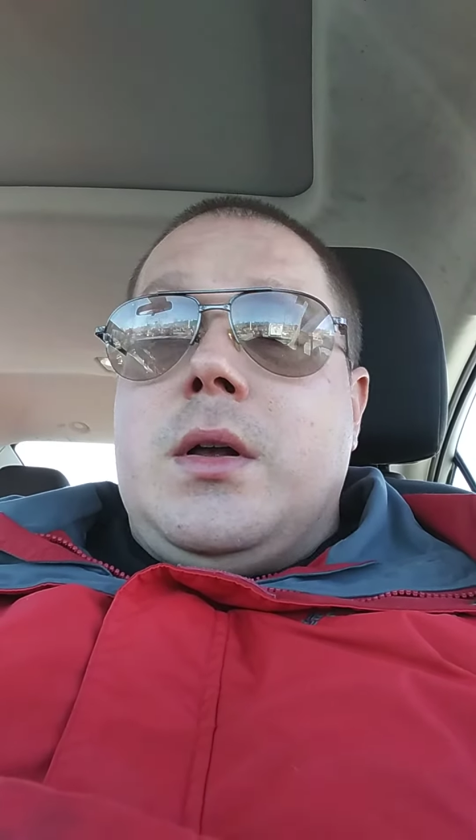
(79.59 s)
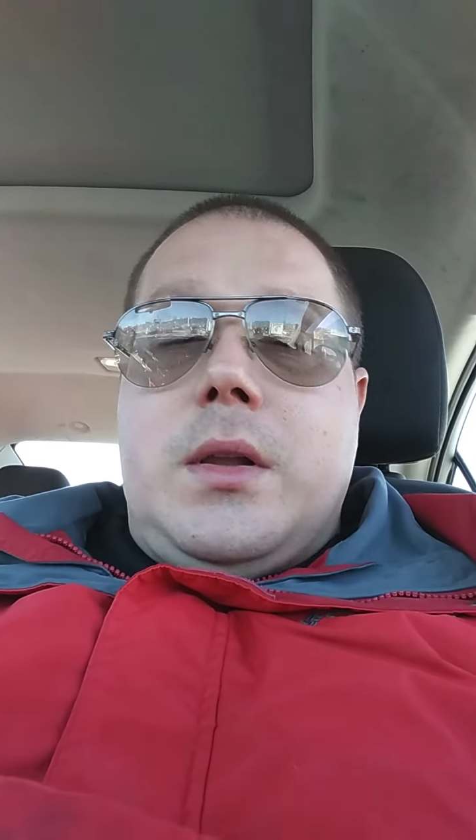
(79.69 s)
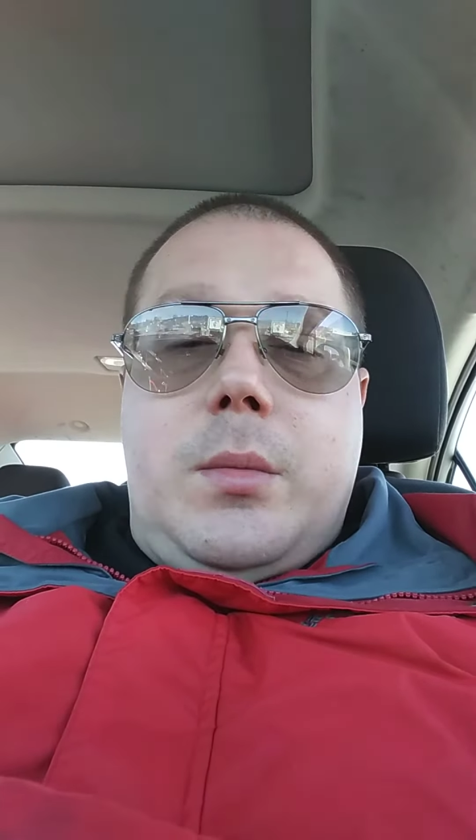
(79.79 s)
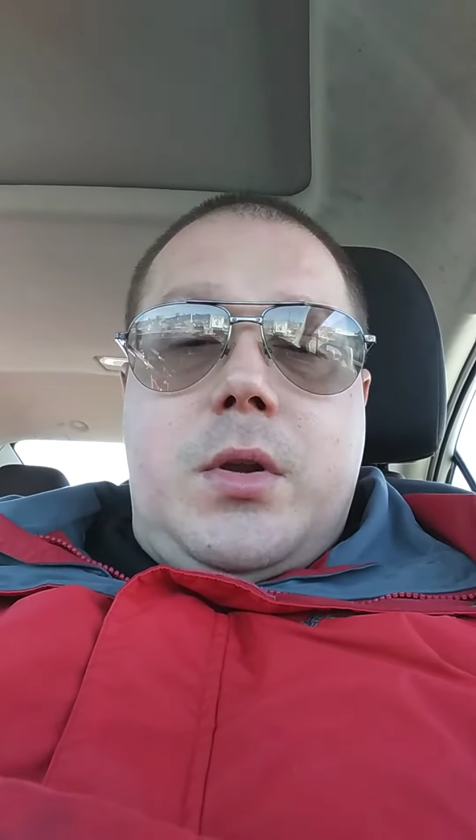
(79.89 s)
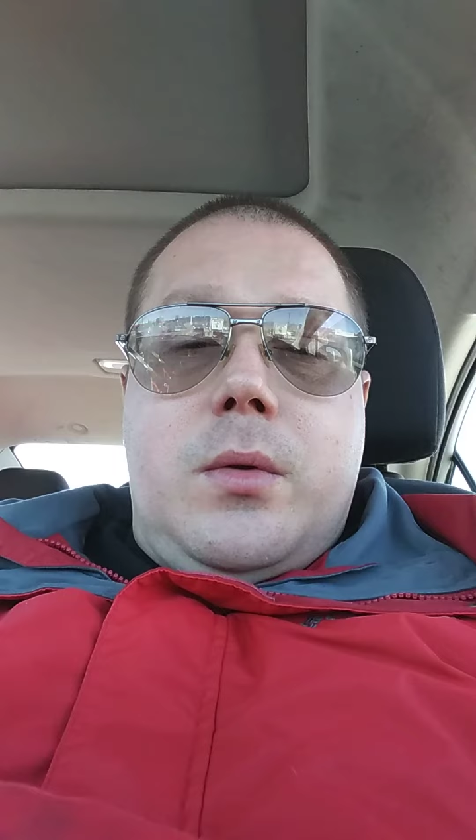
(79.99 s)

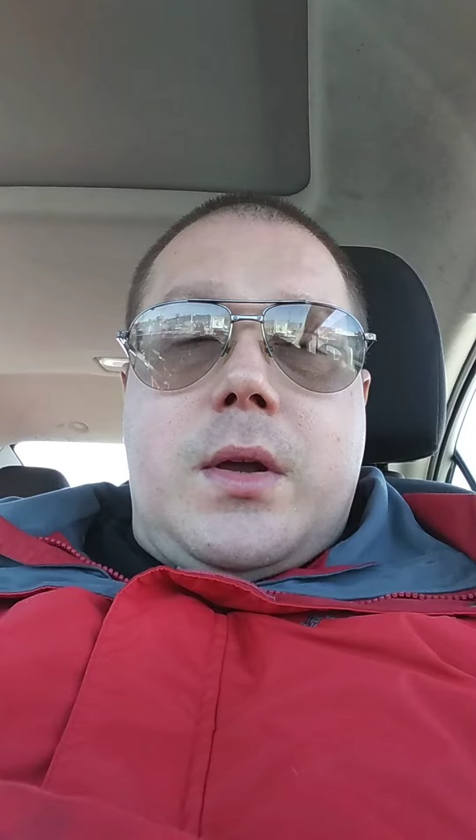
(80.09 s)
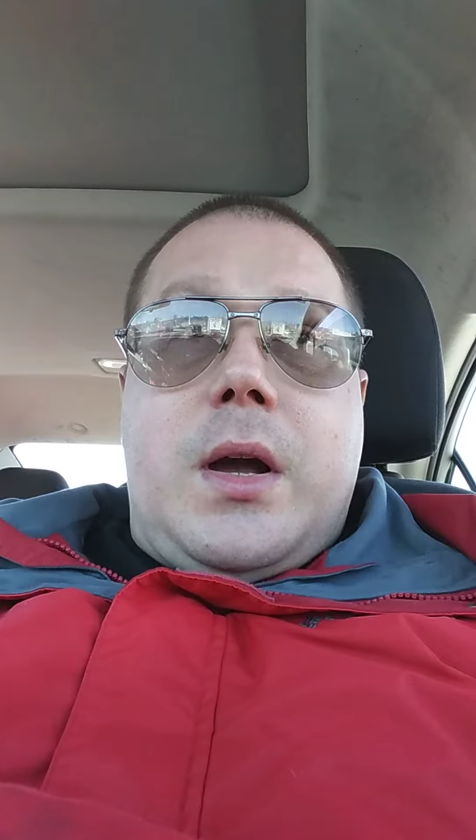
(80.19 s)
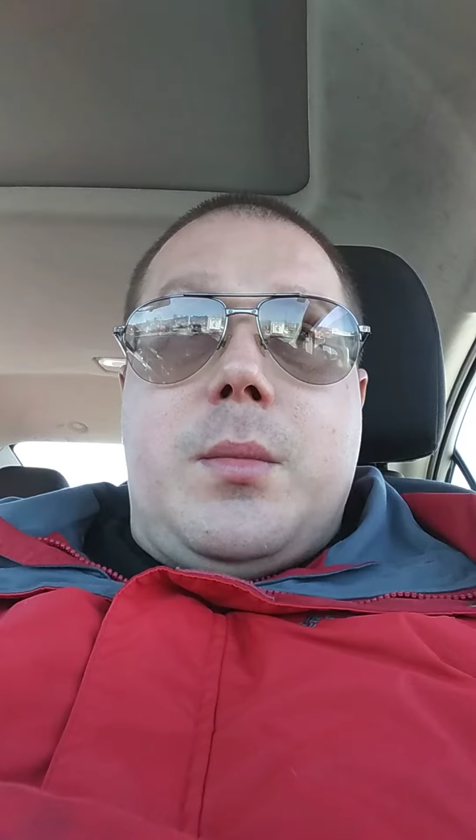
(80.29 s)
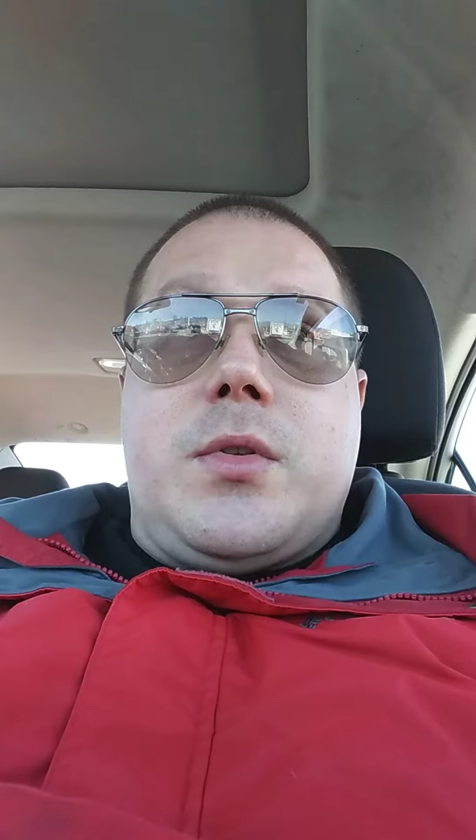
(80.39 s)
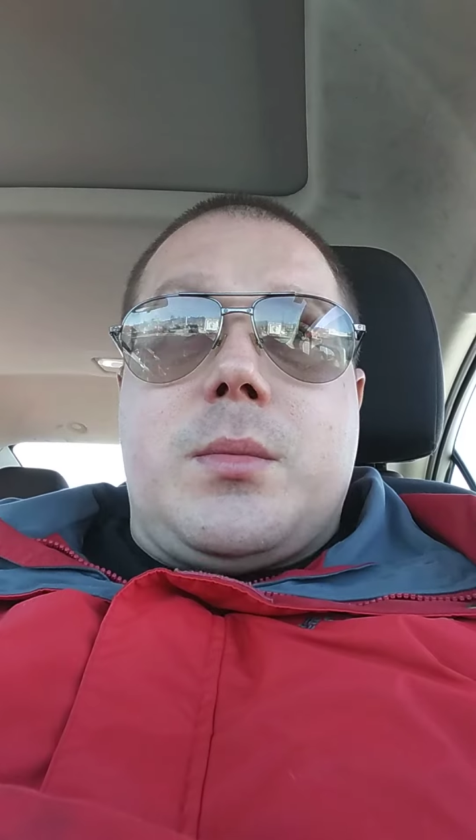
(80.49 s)
Let me know in the
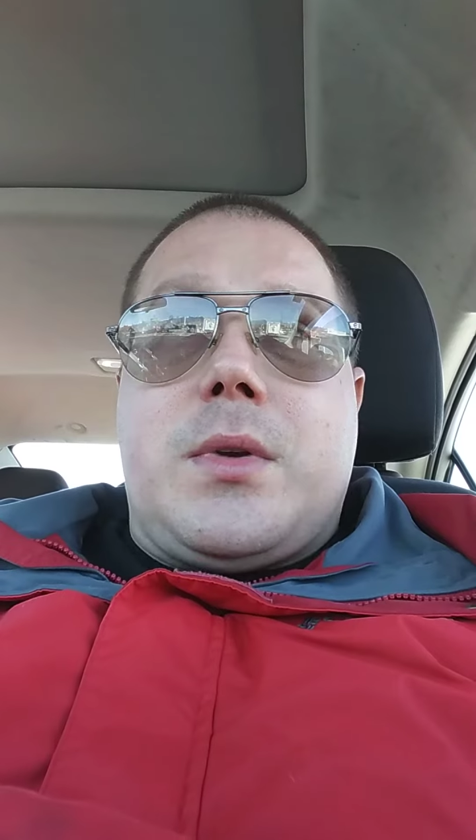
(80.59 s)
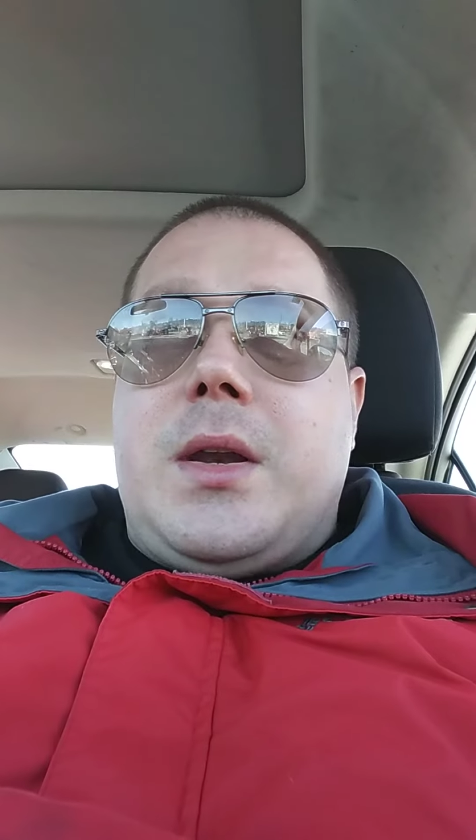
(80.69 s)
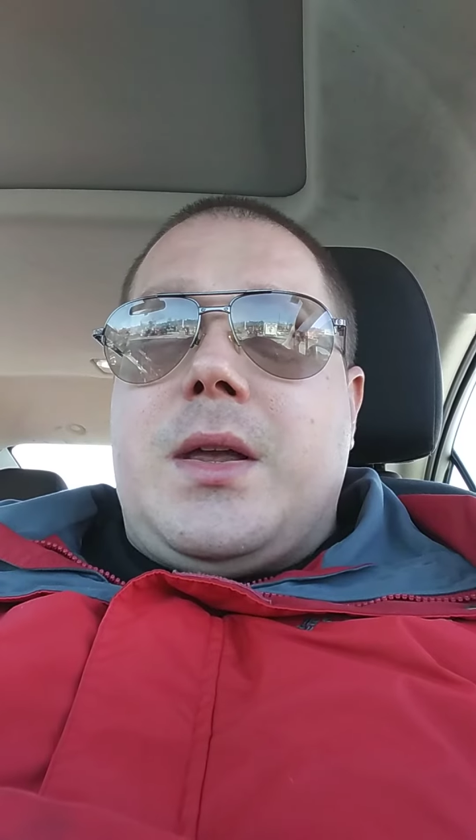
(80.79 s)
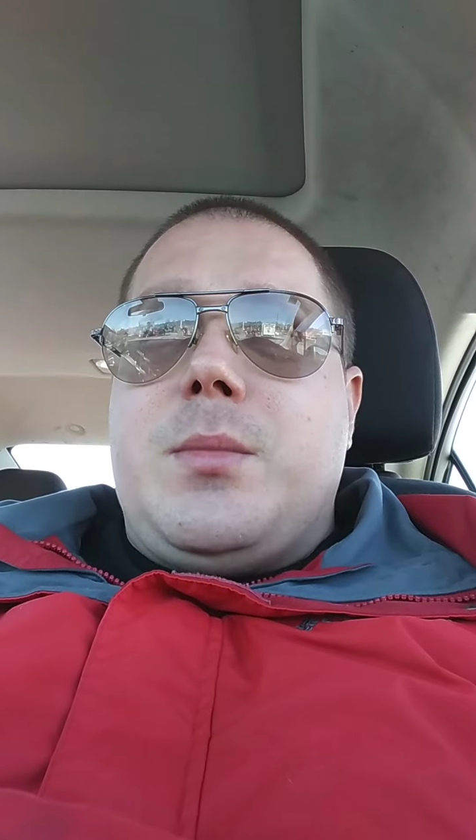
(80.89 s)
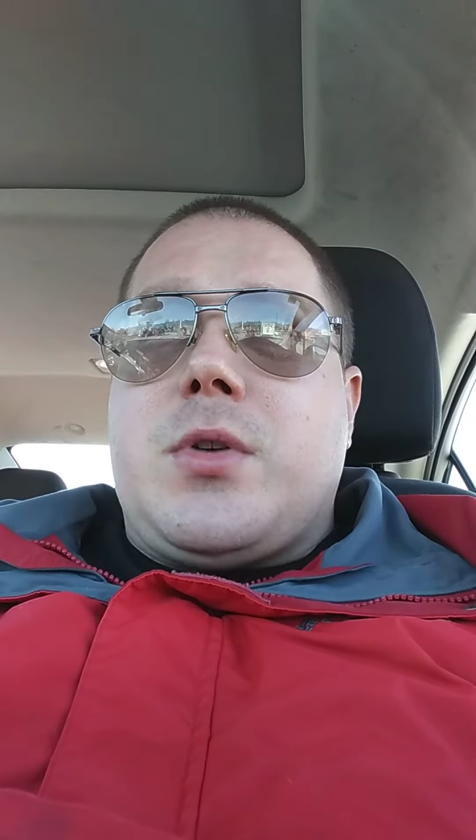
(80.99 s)
comments. I'm
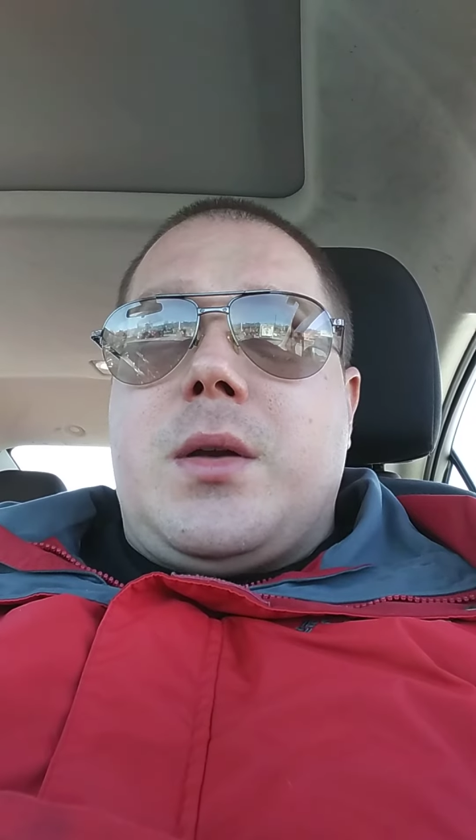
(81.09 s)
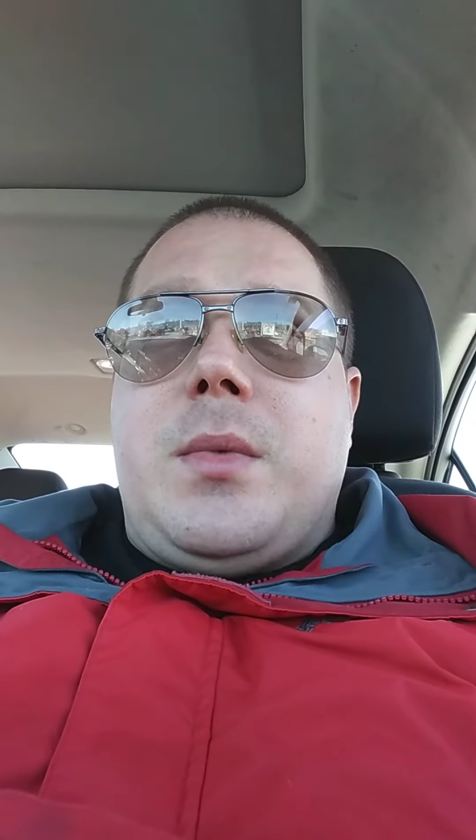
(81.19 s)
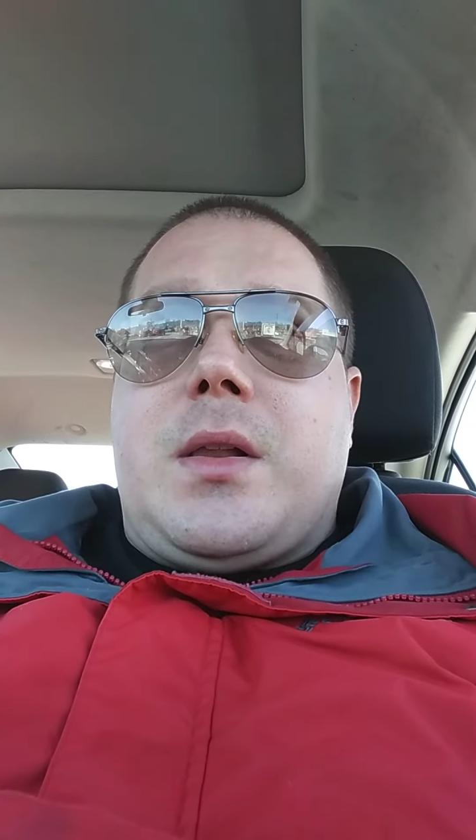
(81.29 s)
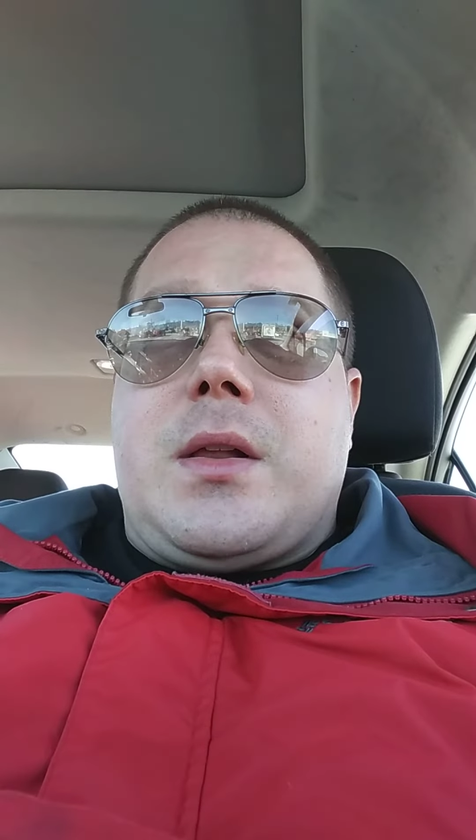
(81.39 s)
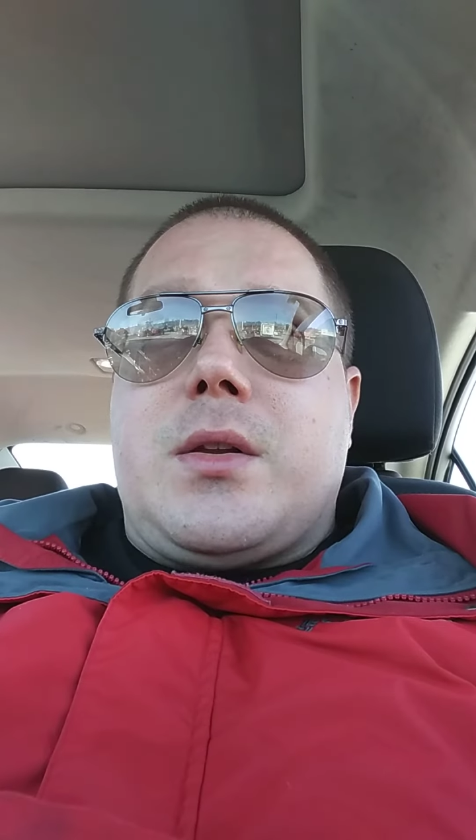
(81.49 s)
going to keep trying to make like